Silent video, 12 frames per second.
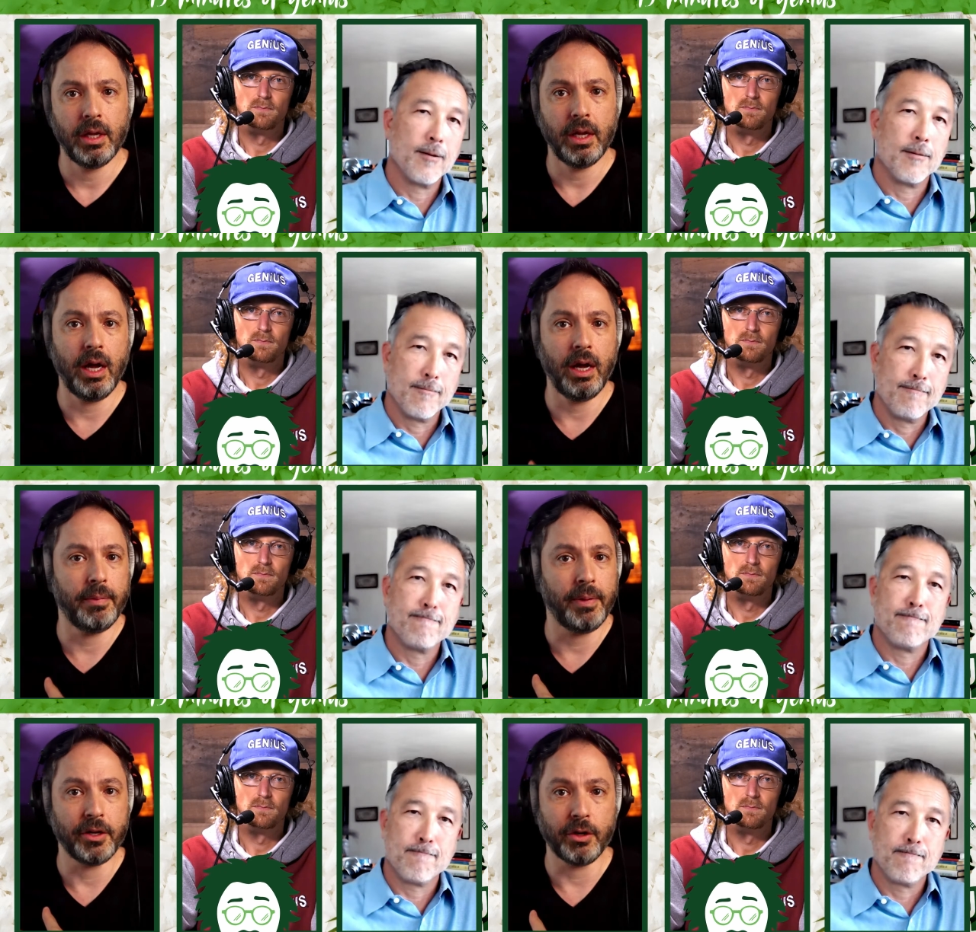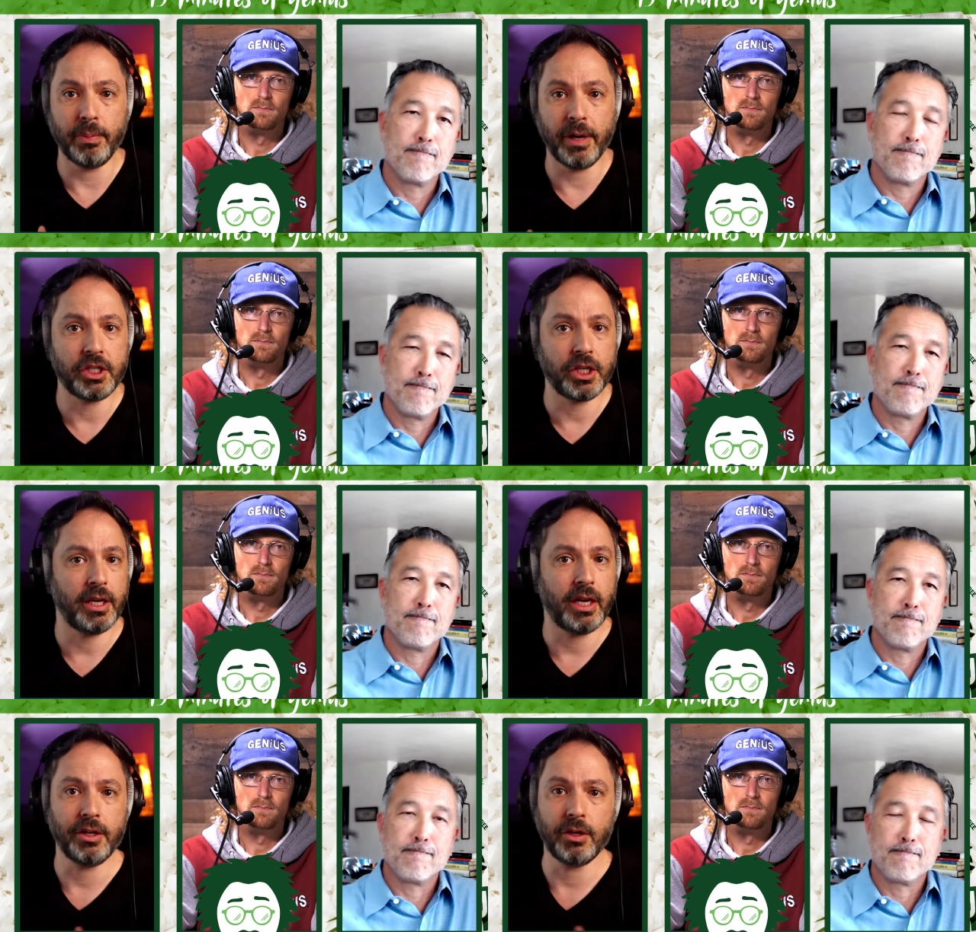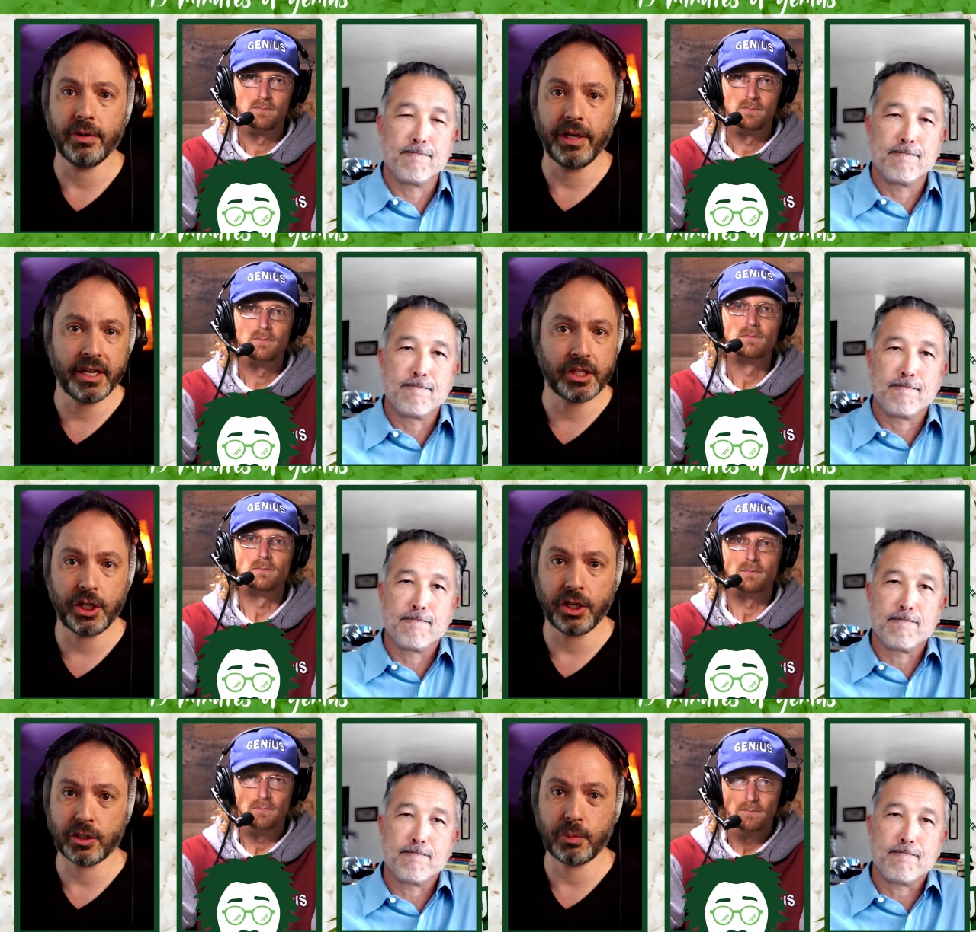Speaker 1: uh, on your budget on your next
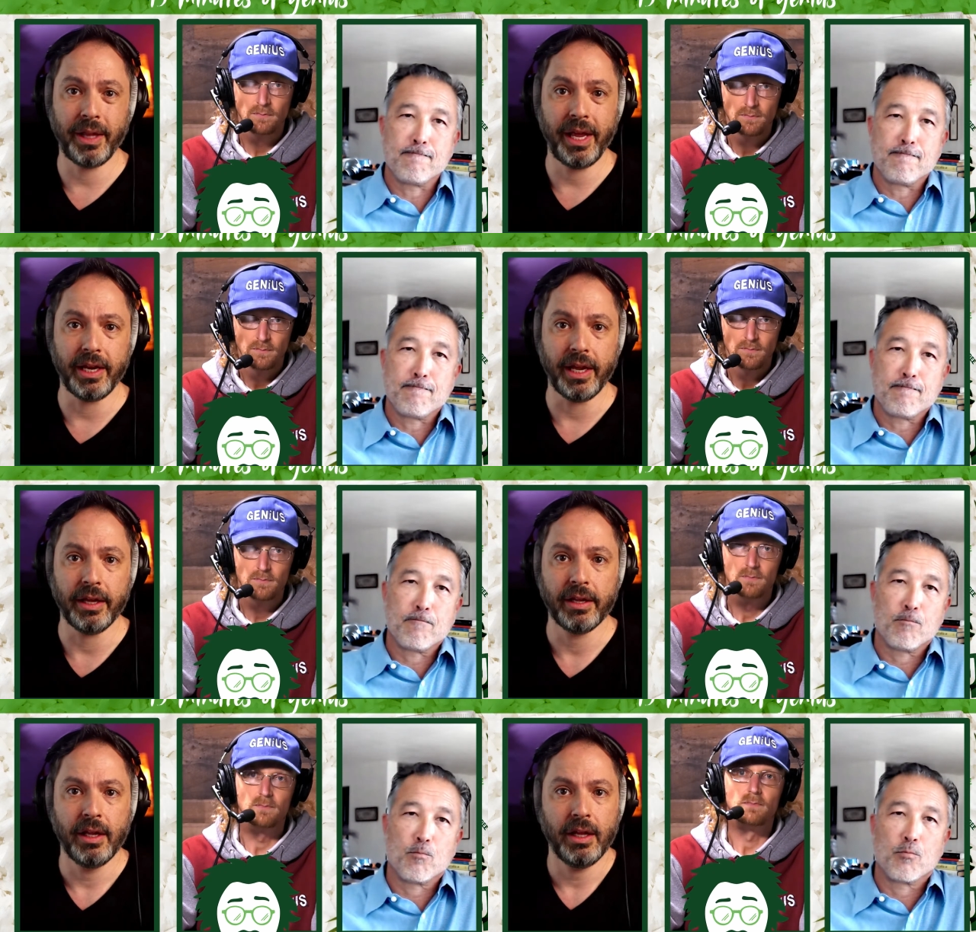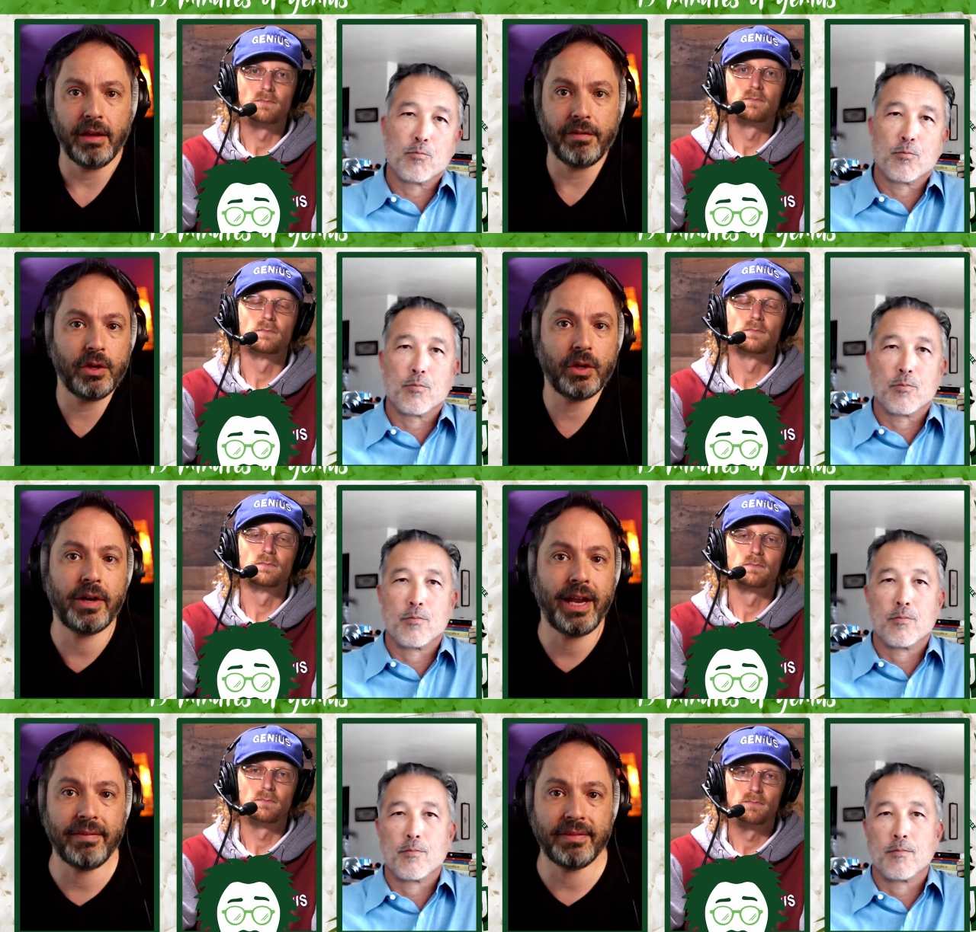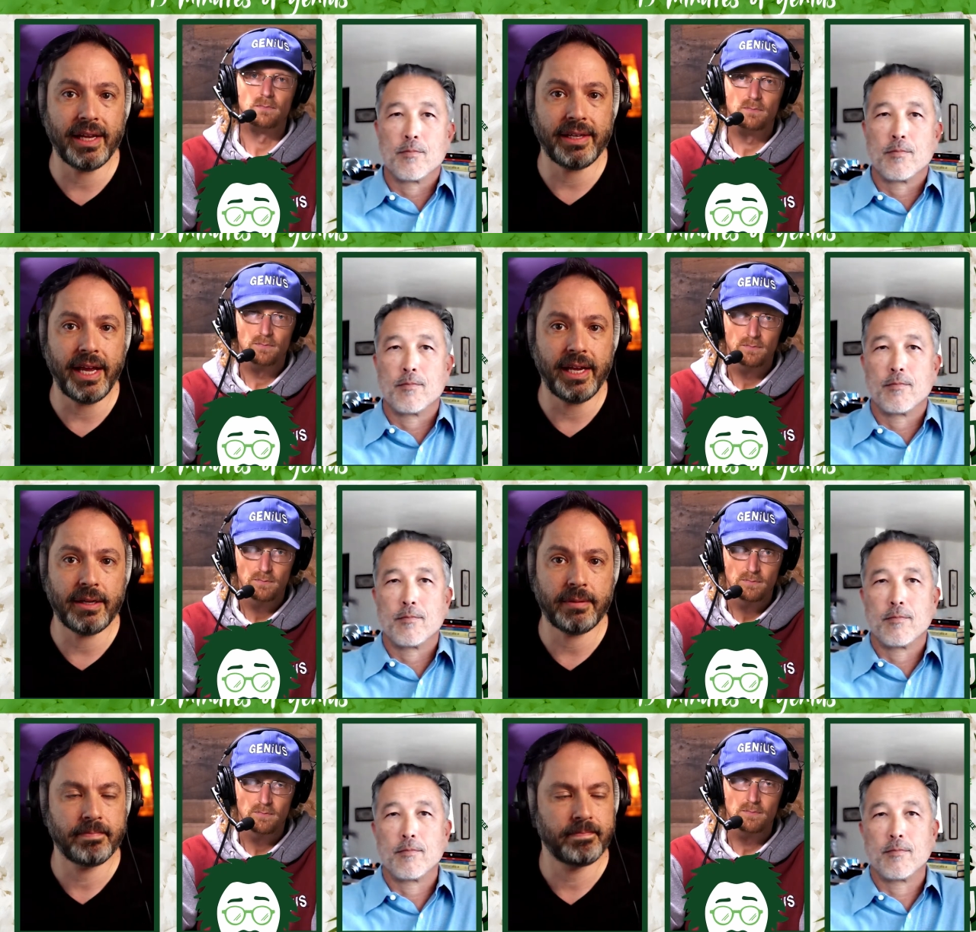year's planning if you don't have that
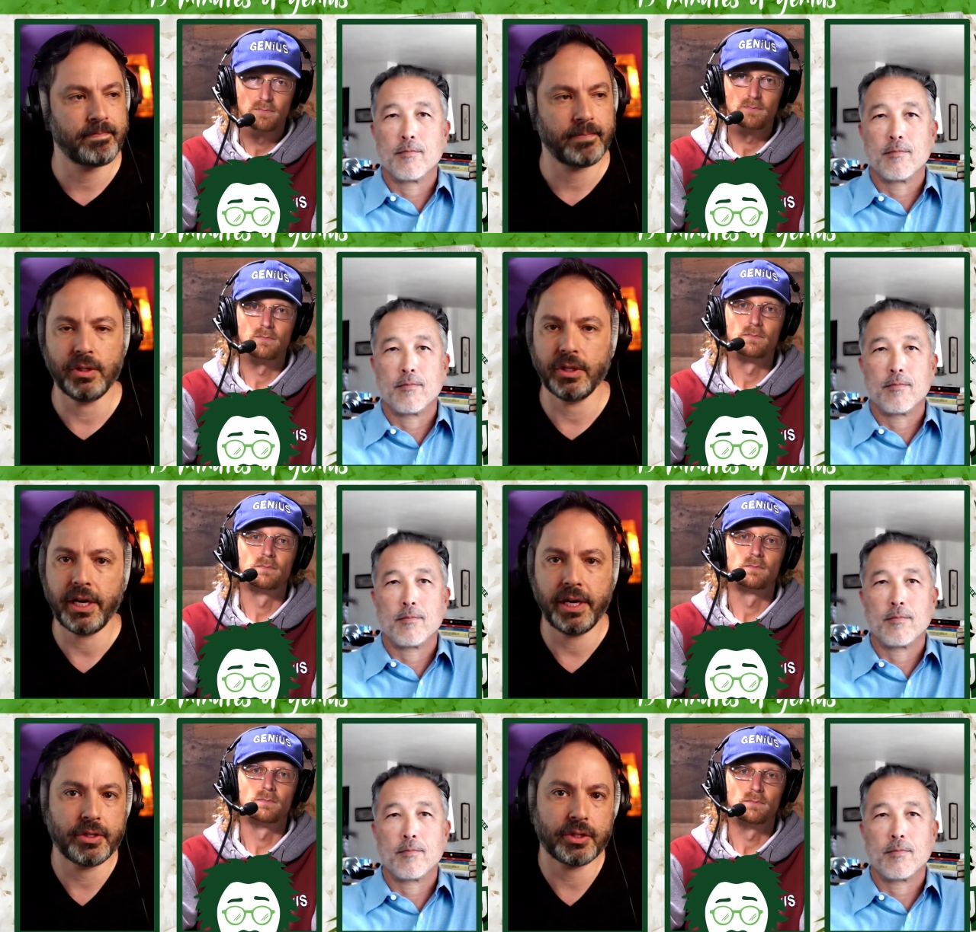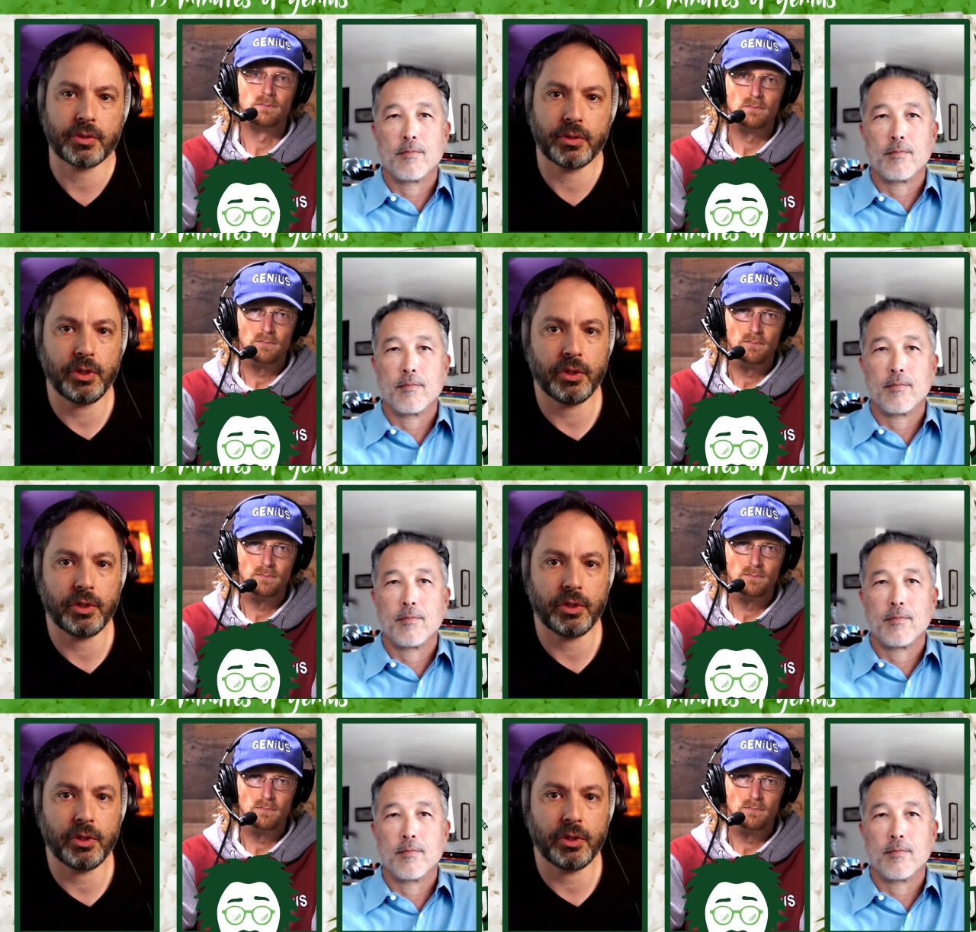data you're kind of screwed